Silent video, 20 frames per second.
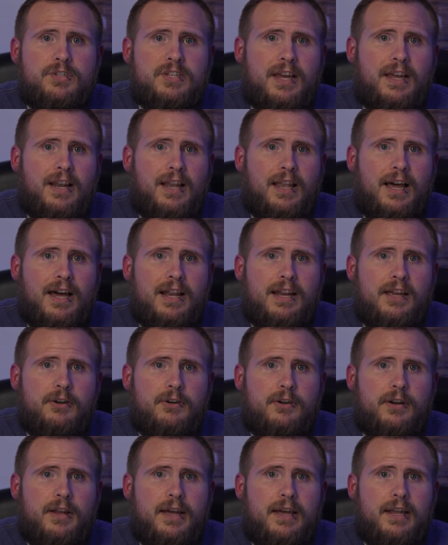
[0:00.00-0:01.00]
satellite
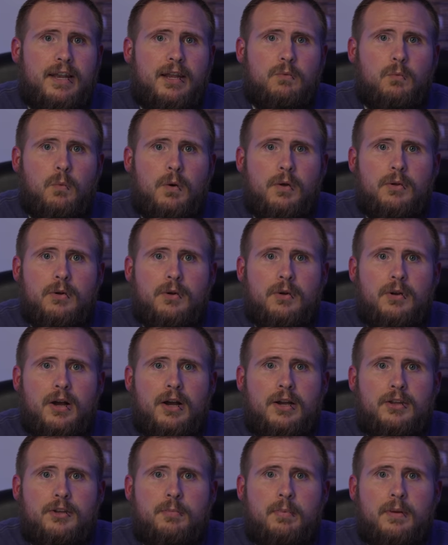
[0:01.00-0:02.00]
internet and whether or
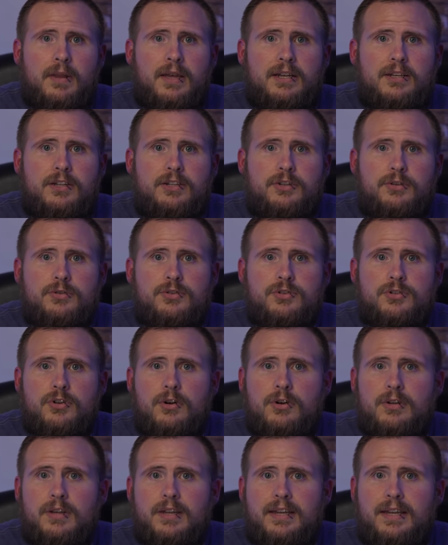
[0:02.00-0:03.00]
not you plan to use
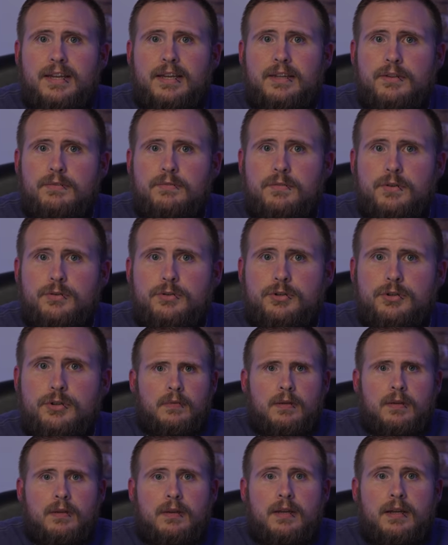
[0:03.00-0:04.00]
Starlink in the future.
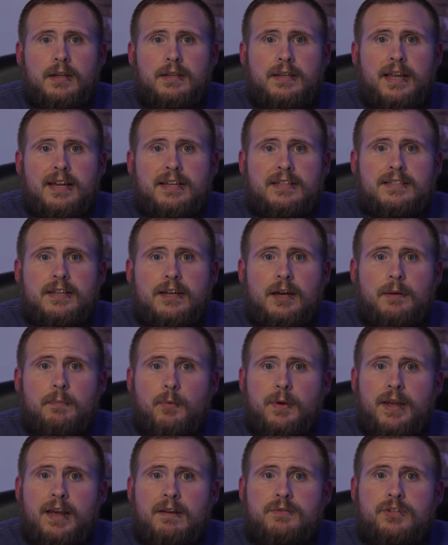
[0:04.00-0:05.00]
Next up,
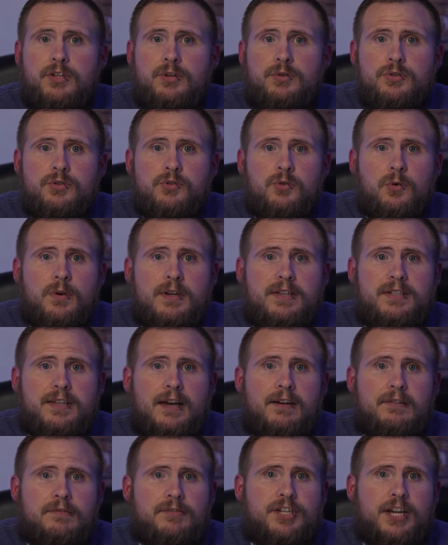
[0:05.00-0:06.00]
we have two stories
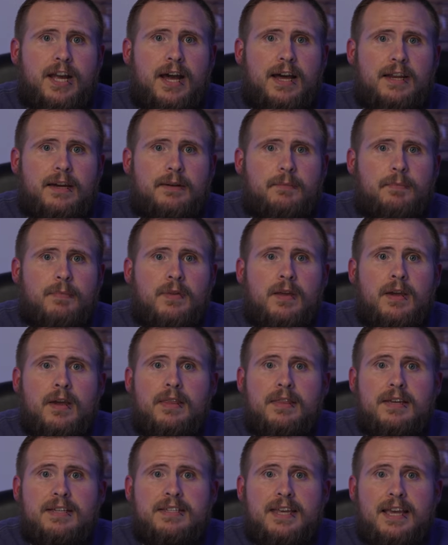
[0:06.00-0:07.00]
out of China.
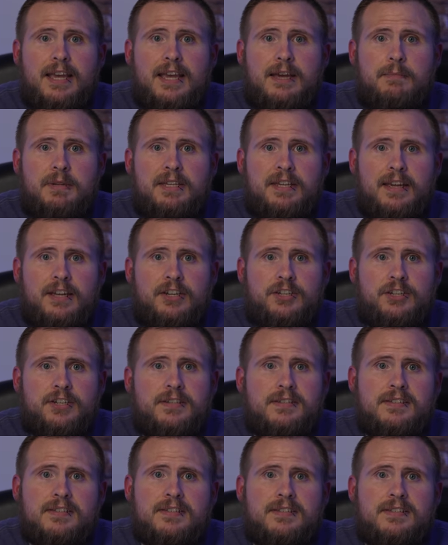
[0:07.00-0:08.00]
They say imitation
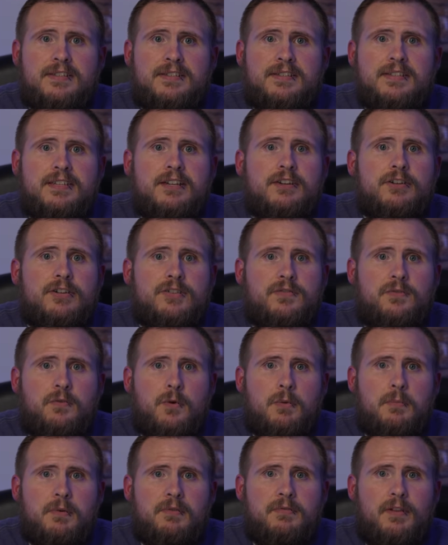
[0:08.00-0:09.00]
is the sincerest
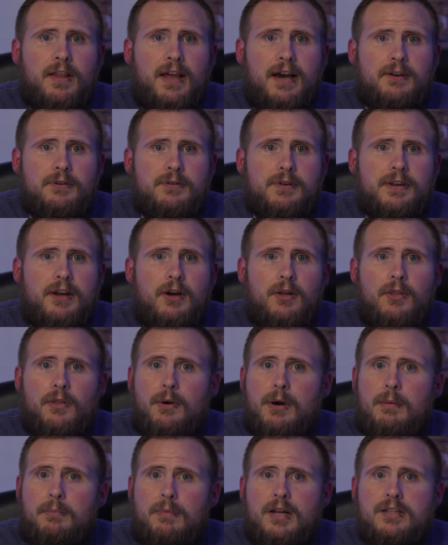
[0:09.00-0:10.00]
form of flattery,
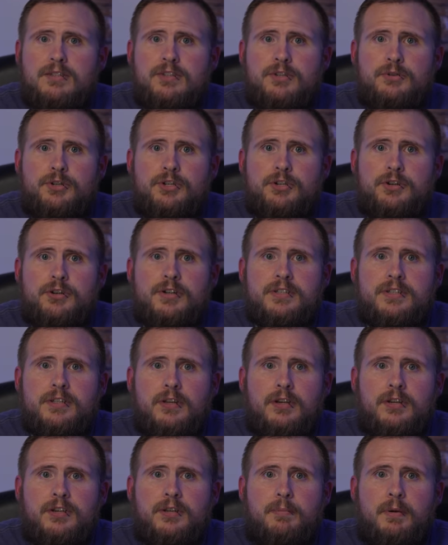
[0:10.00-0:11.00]
although I'm not so sure it's
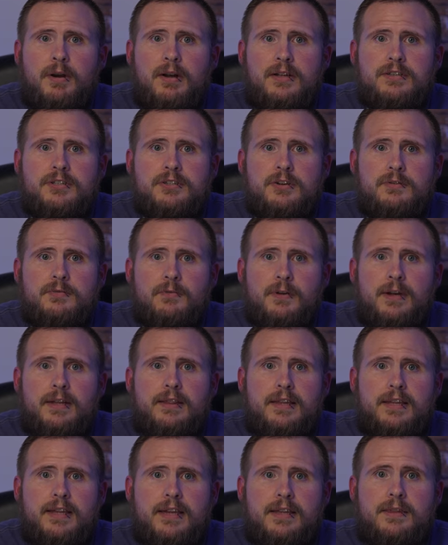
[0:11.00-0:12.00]
looked upon so
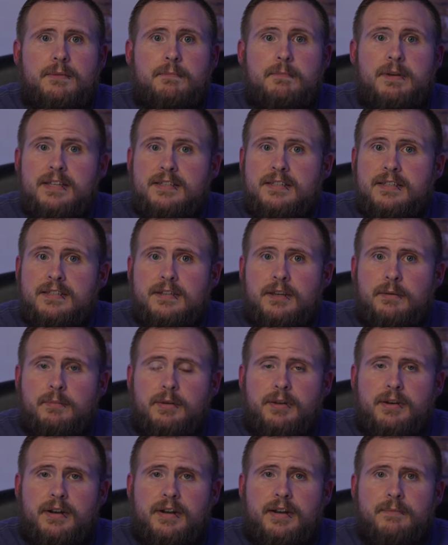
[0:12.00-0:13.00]
friendly in the business
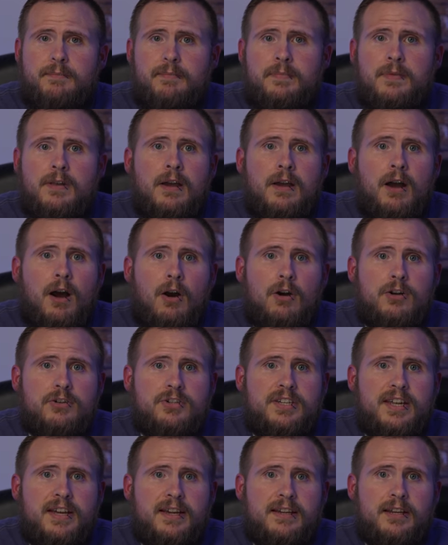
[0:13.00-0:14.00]
community.
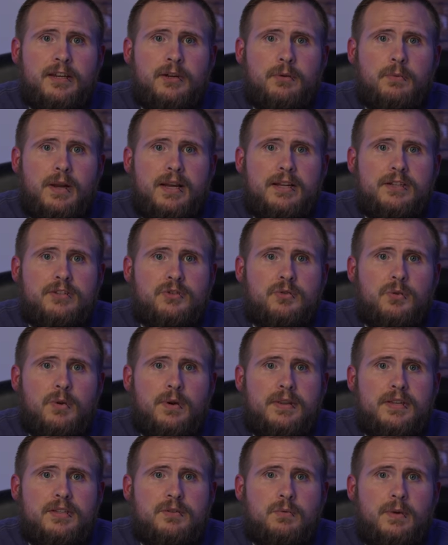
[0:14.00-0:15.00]
Ars Technica ran a
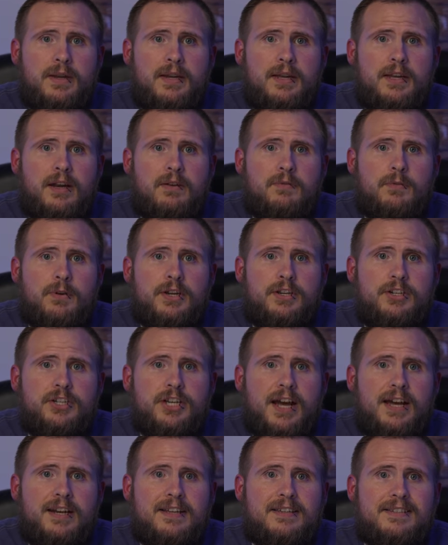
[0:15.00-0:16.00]
story this week covering
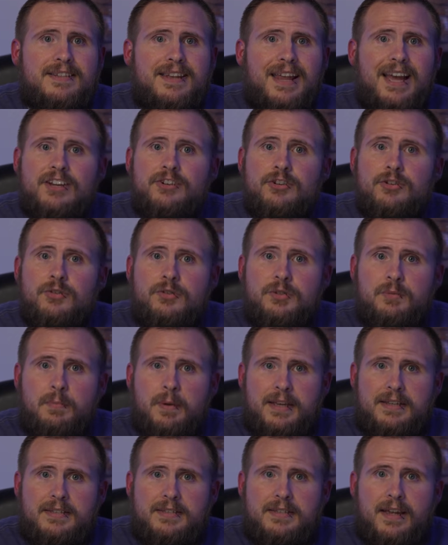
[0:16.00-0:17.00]
China's National
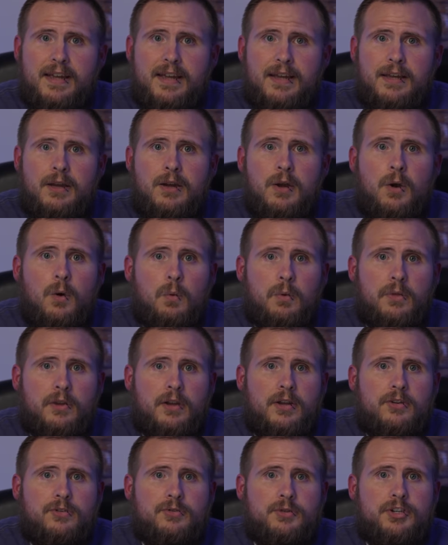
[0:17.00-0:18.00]
Space Day, where the
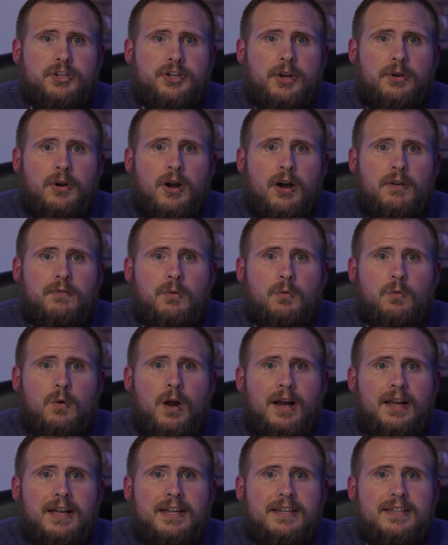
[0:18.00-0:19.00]
country showed off a
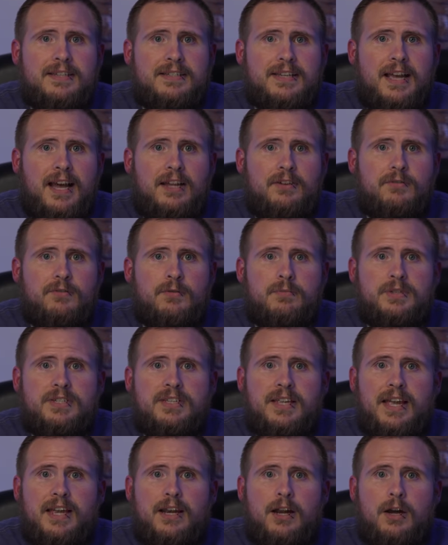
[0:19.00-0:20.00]
rocket designed from
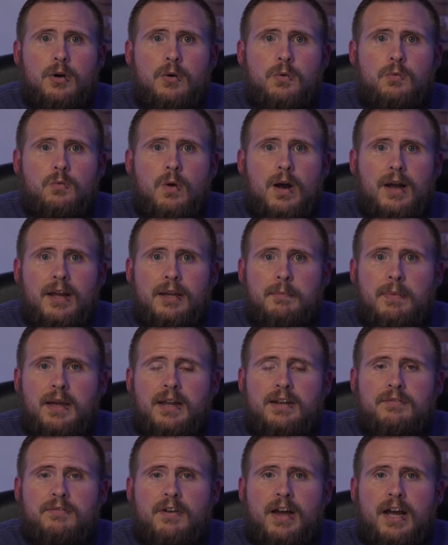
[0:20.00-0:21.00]
state-owned rocket
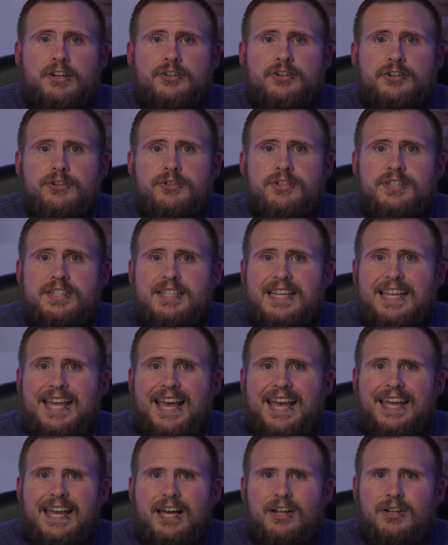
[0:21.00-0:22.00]
manufacturer
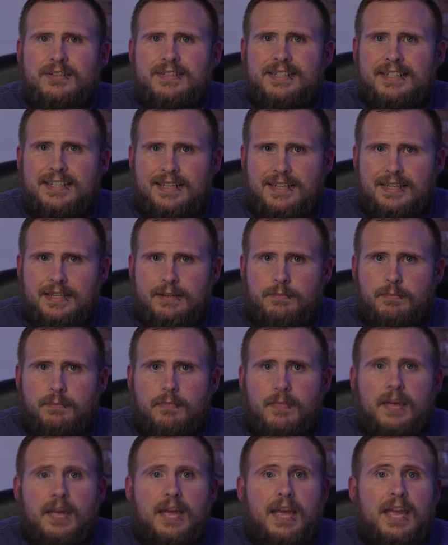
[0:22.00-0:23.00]
CALT.
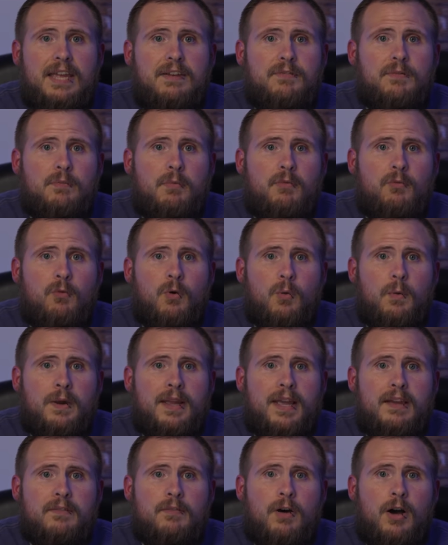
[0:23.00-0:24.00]
Even before we
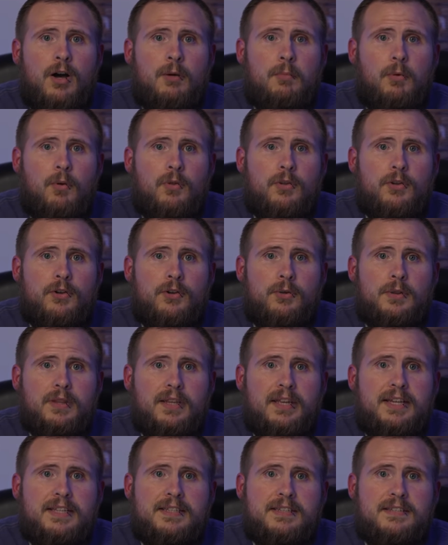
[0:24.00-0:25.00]
gave Hubble the new
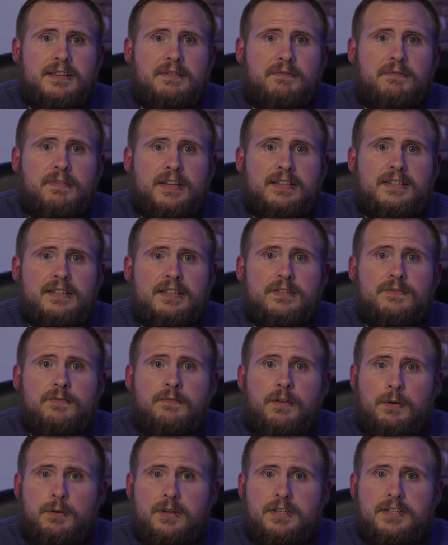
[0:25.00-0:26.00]
lens that fixed its
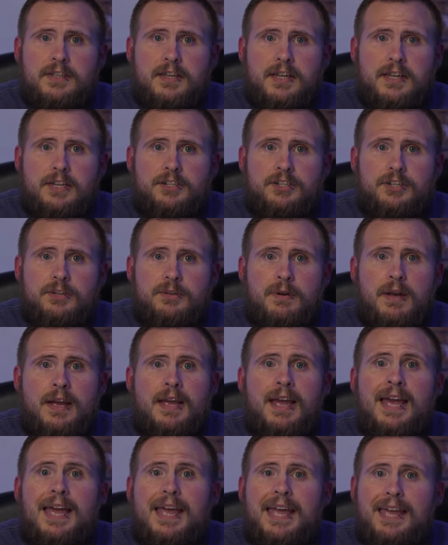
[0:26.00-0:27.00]
focusing issue,
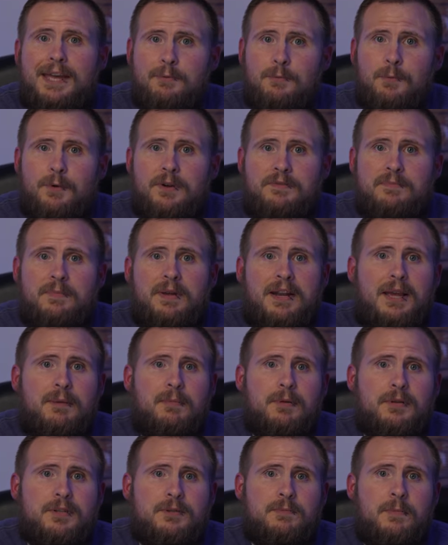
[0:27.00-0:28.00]
it would have been
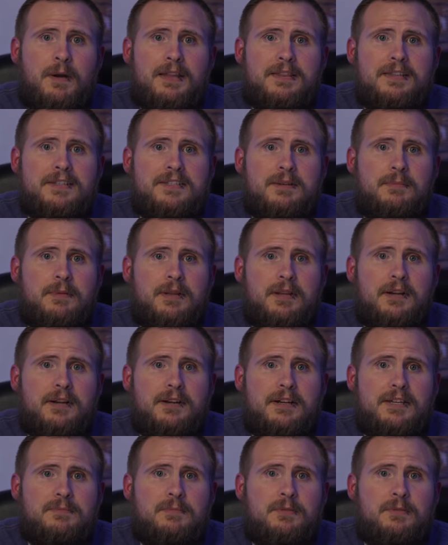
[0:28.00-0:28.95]
able to spot the similarities